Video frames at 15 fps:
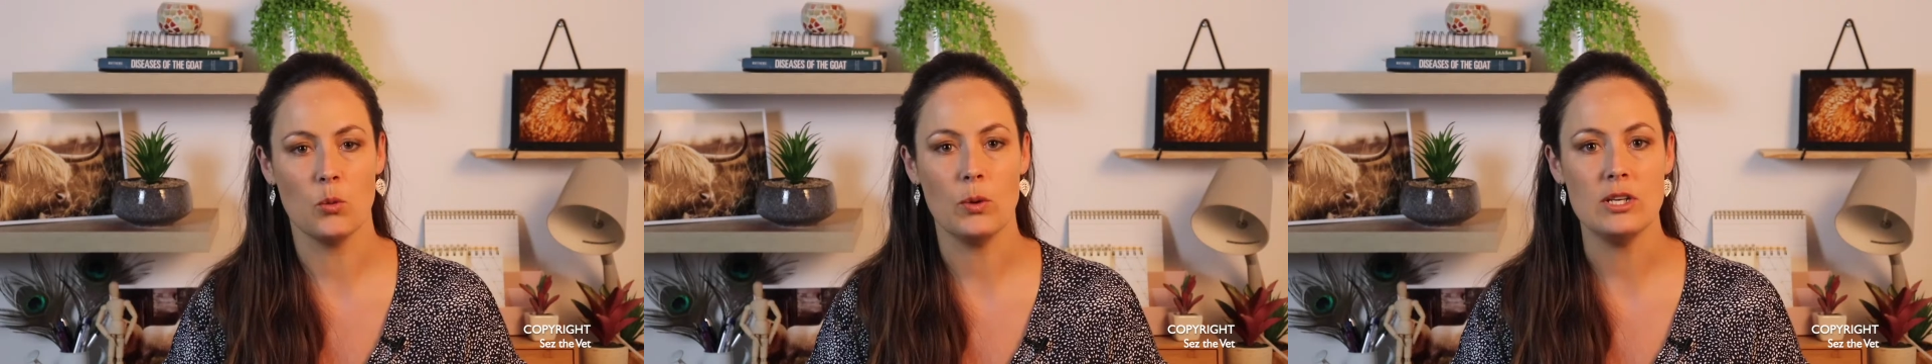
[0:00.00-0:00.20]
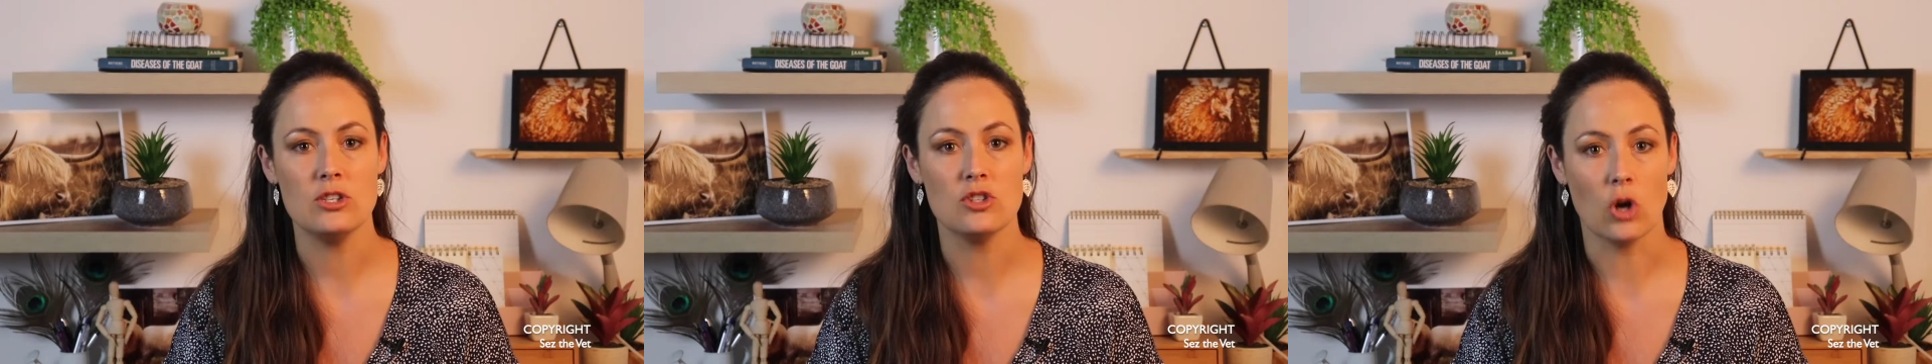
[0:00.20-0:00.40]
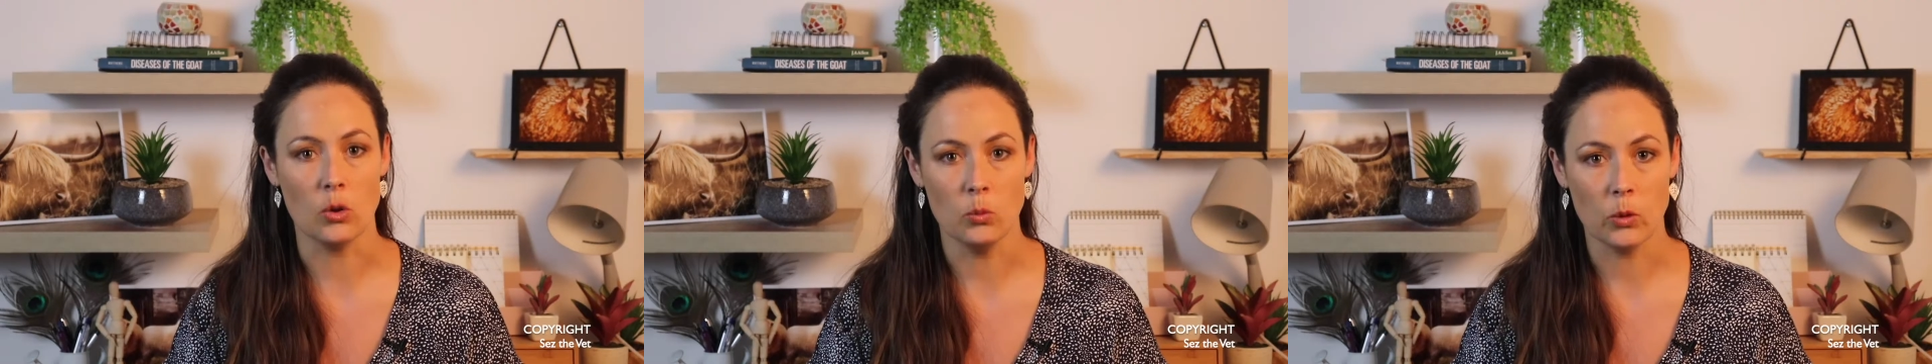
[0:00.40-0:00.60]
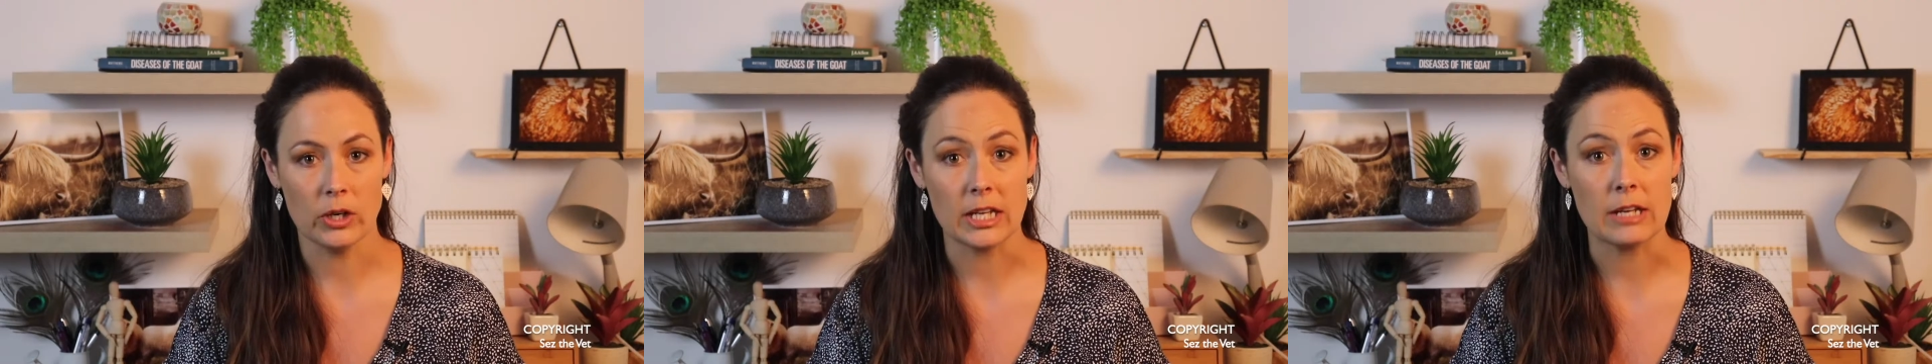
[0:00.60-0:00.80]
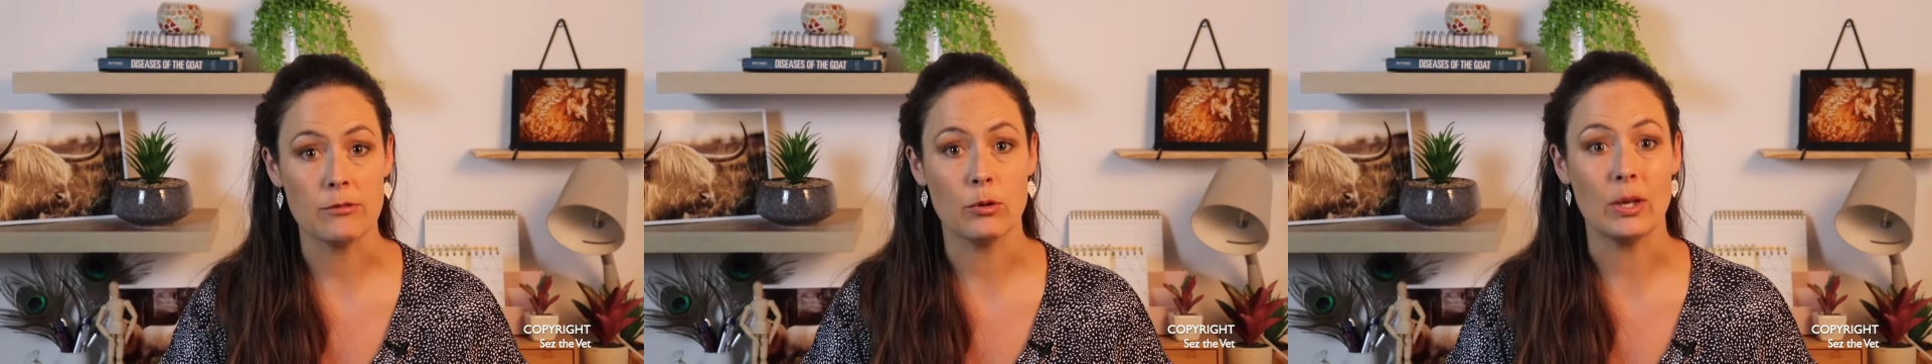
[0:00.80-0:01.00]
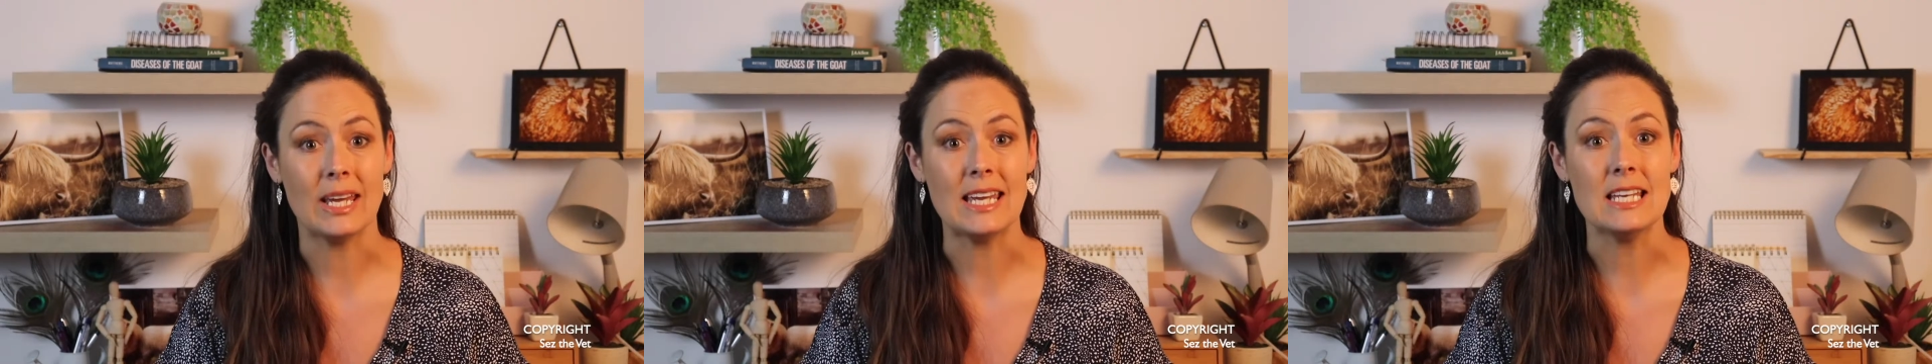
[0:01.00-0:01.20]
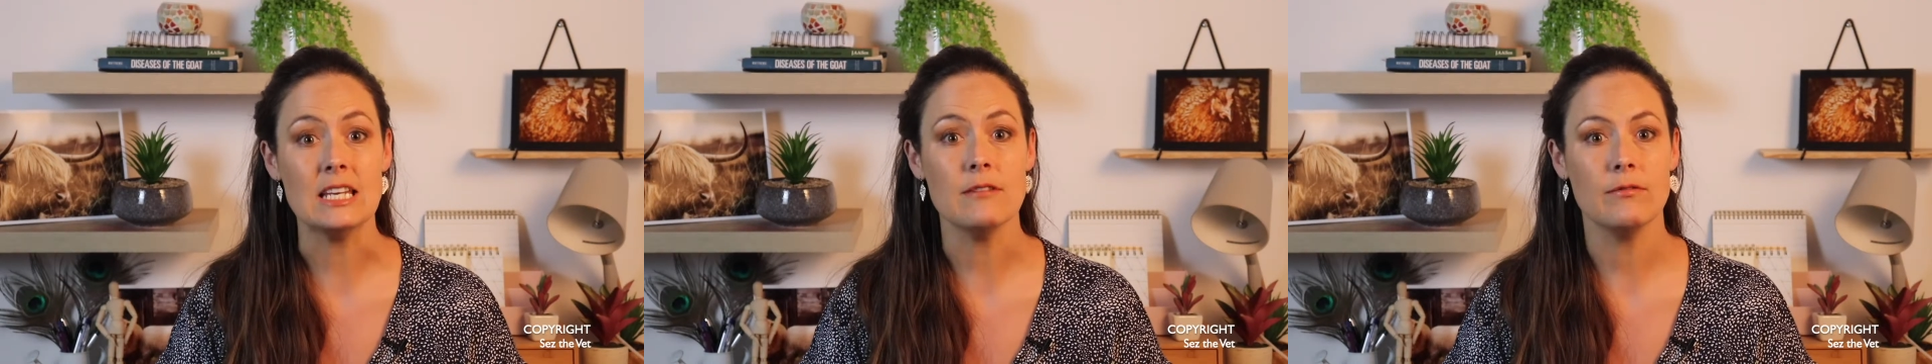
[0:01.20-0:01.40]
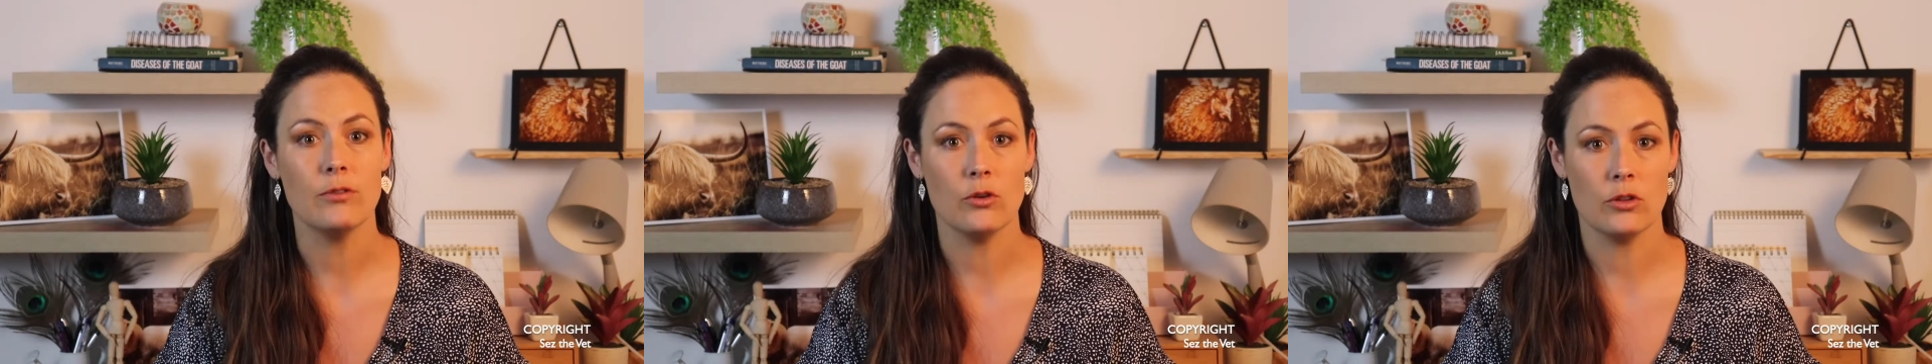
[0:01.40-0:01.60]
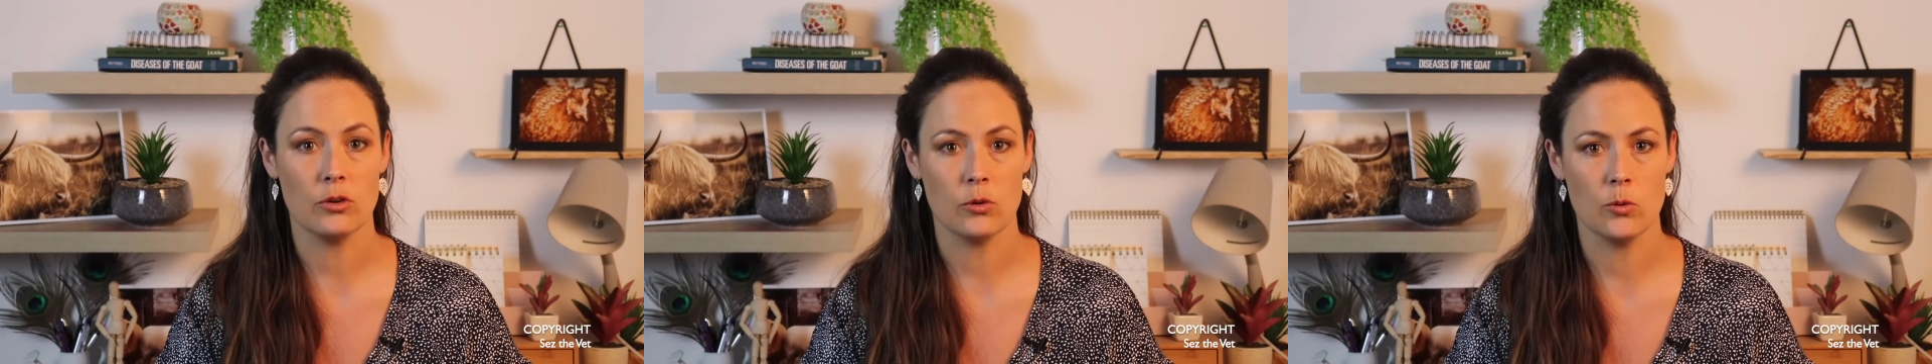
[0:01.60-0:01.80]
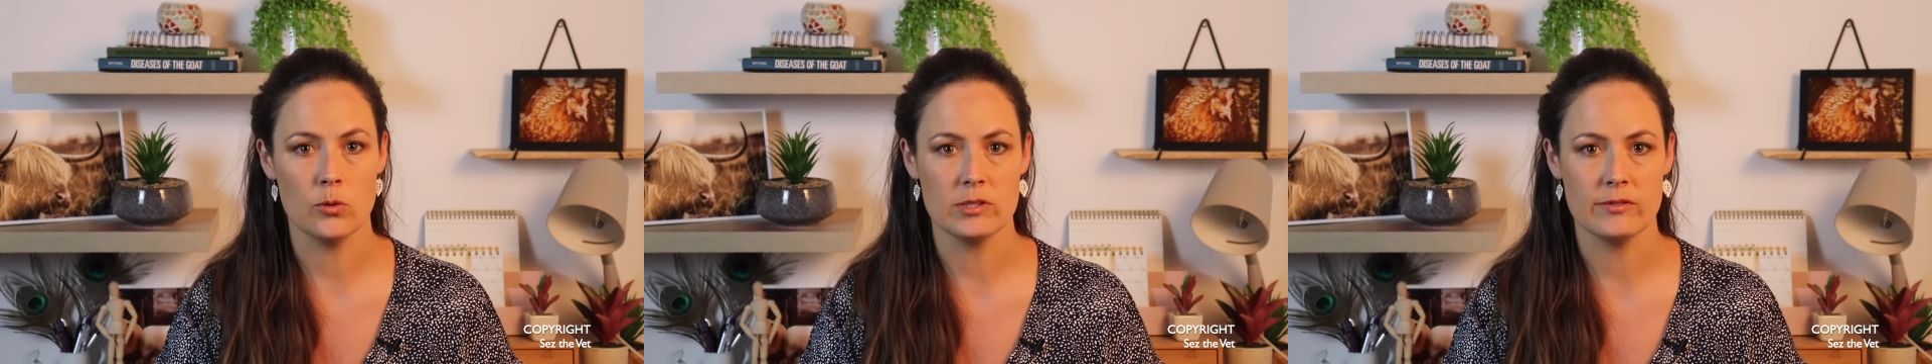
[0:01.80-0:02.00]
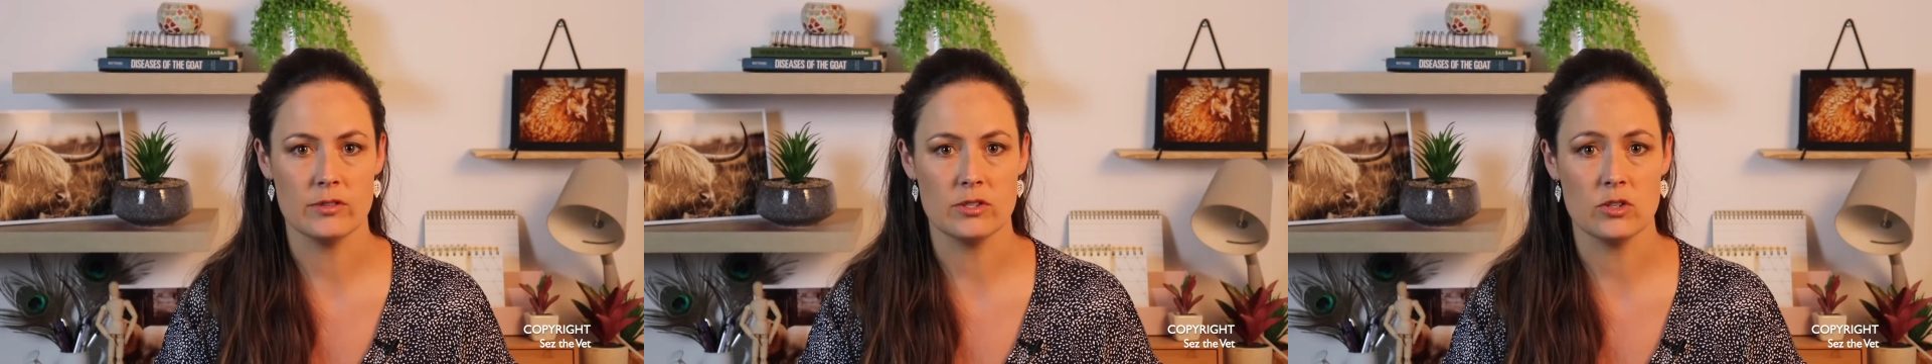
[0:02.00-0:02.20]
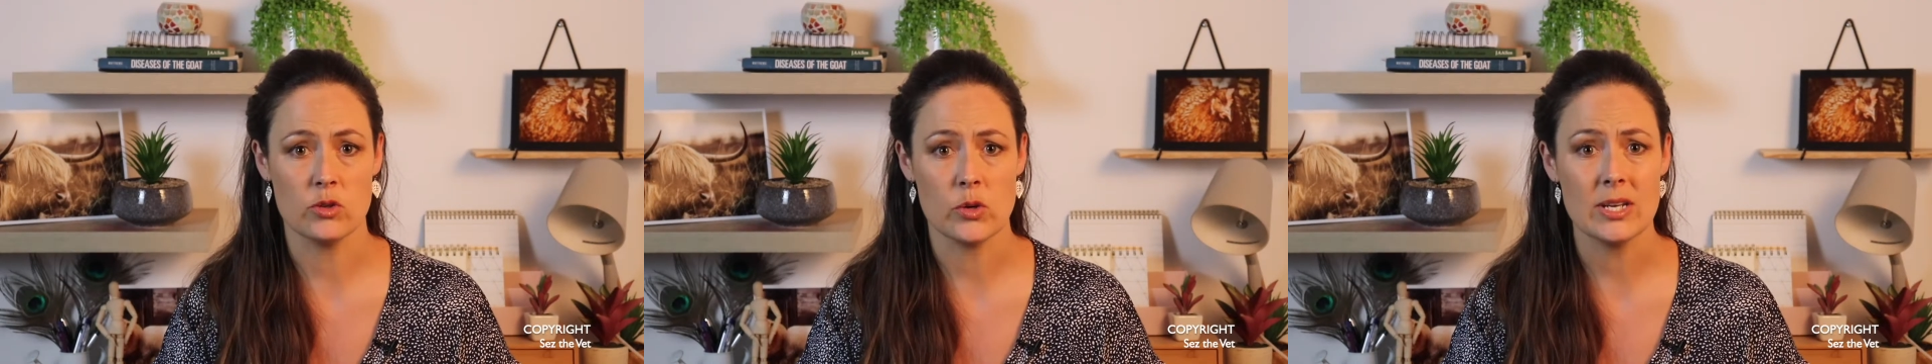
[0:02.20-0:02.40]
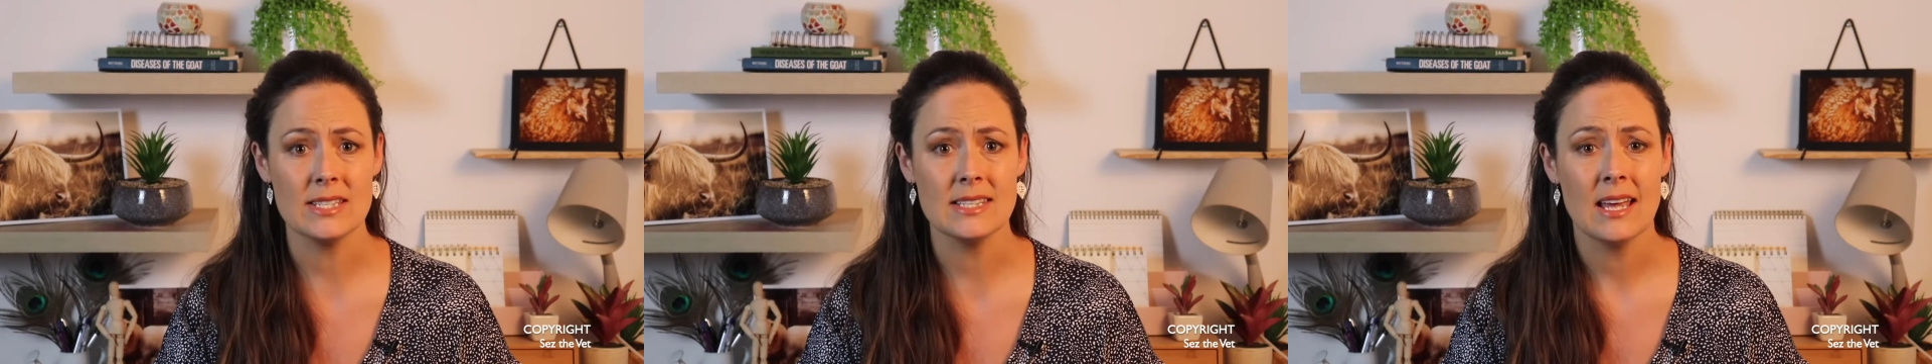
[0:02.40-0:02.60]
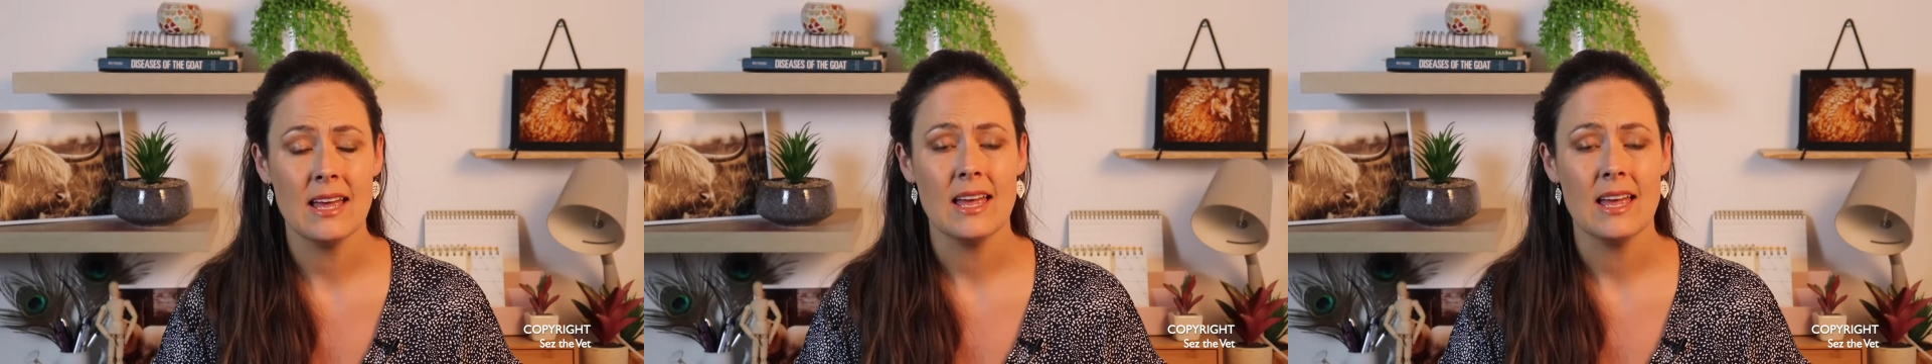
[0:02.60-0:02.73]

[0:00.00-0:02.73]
We don't want to give her any further cause for stress